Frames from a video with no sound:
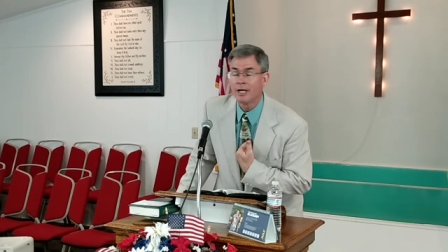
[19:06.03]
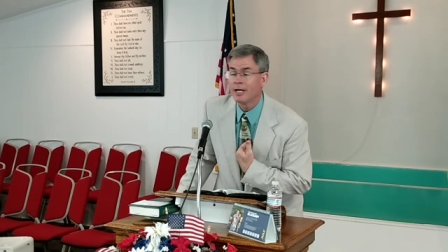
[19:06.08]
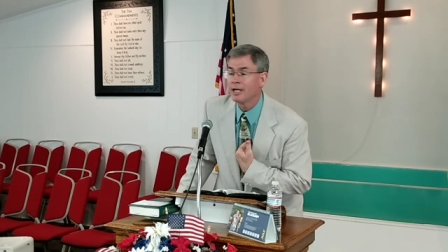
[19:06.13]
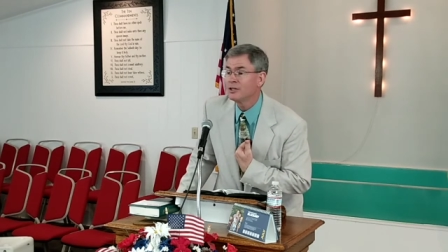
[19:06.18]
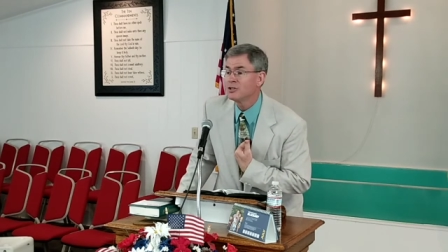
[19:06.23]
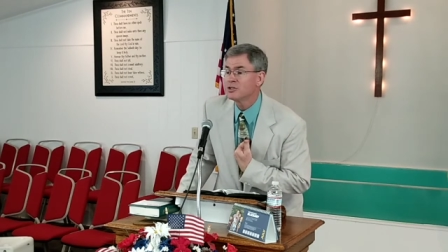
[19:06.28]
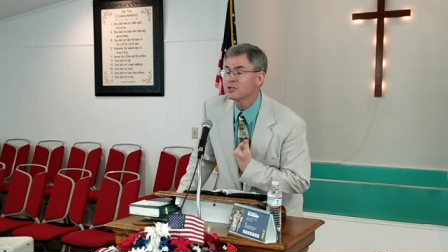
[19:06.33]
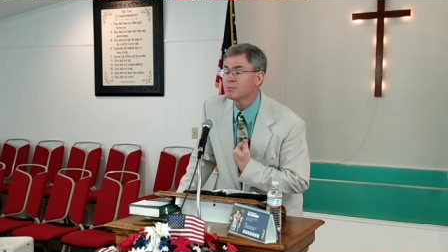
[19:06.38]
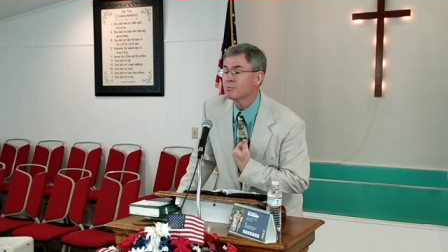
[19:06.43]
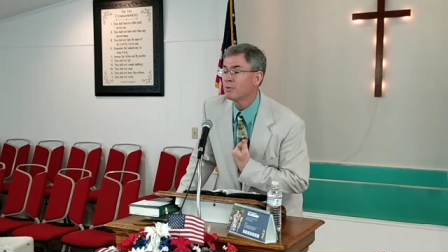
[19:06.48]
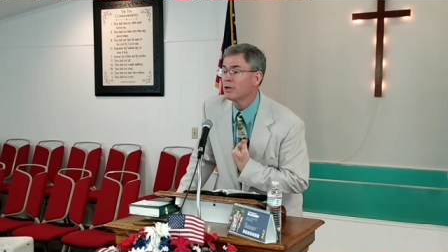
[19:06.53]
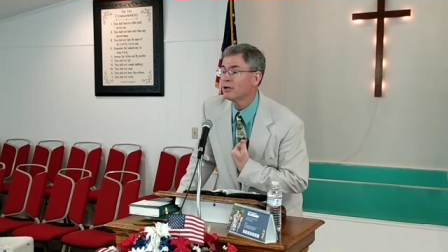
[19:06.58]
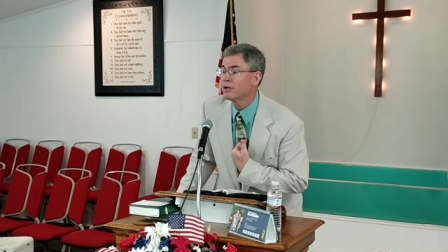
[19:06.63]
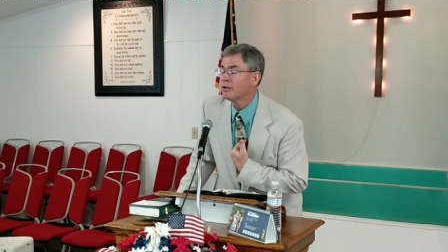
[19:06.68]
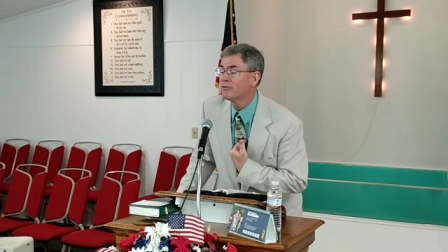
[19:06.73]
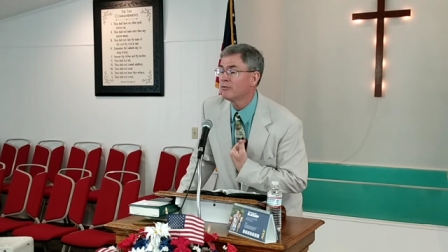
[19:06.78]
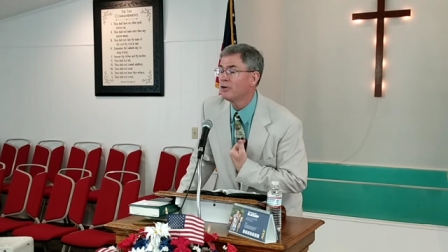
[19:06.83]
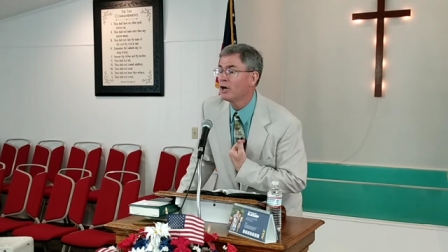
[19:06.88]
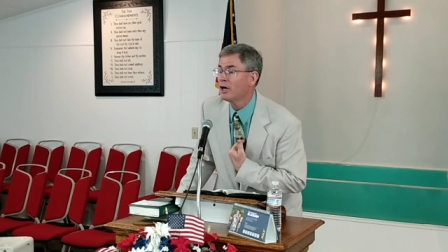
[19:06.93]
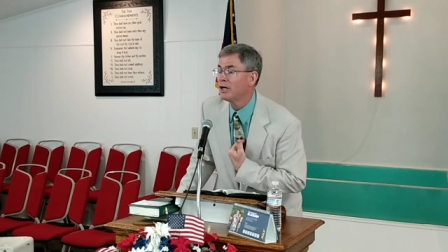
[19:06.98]
And the
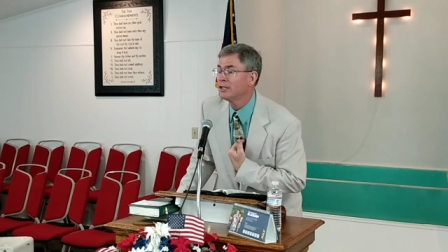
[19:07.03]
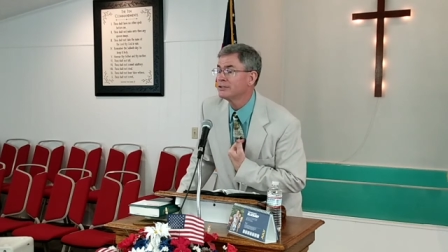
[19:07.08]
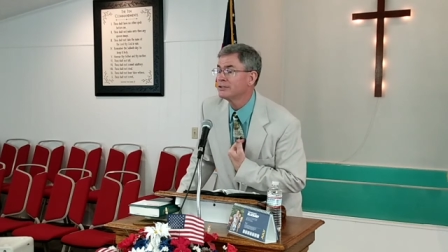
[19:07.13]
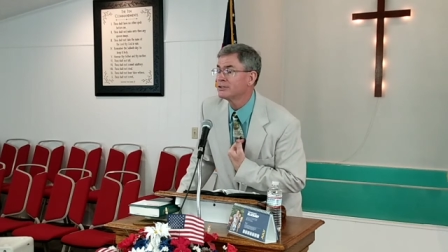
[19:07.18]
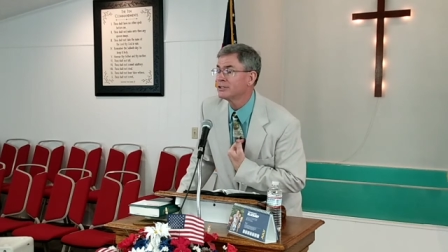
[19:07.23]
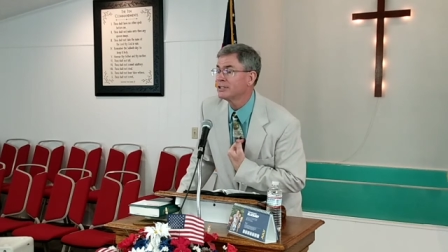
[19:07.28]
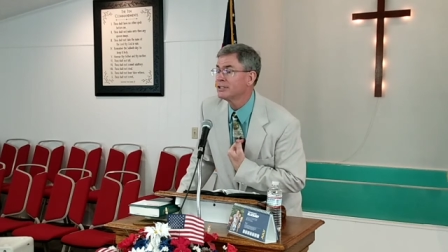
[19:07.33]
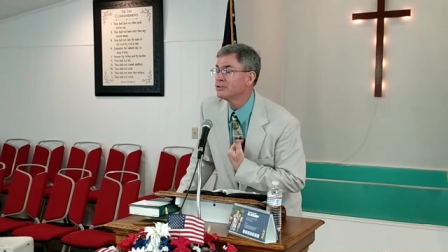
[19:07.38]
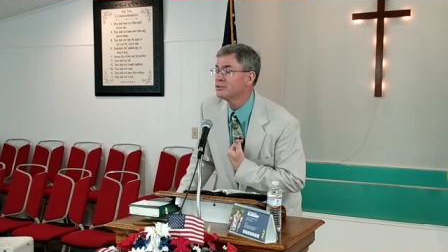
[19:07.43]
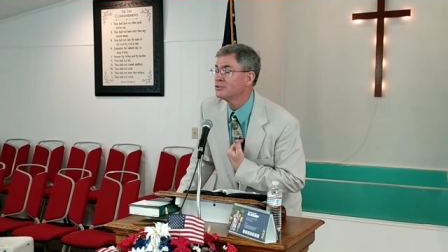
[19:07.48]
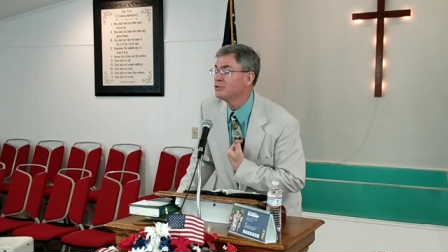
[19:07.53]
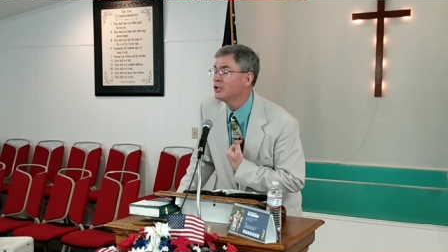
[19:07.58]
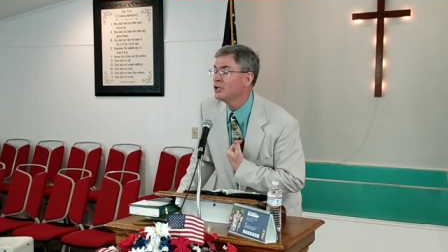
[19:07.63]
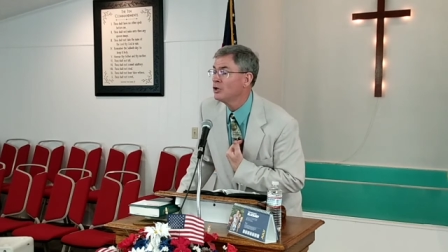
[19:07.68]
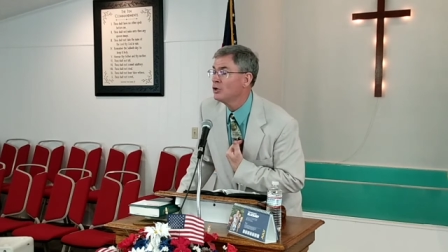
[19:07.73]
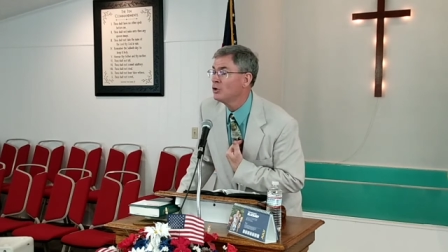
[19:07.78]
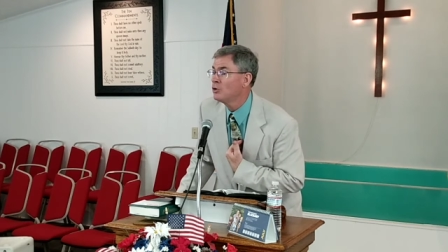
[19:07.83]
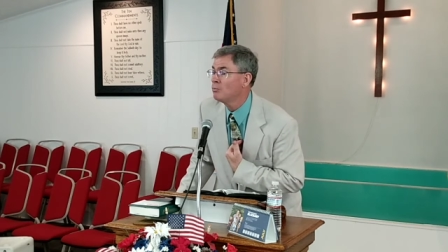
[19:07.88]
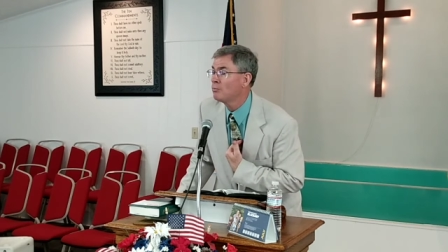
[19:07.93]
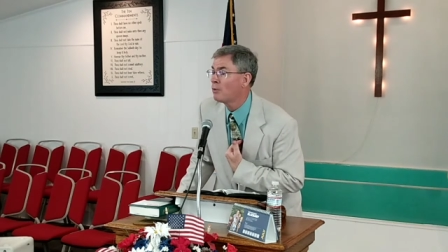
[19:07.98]
Spirit of God says,
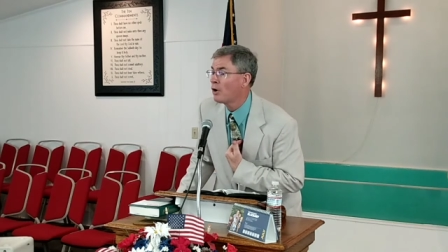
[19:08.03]
No,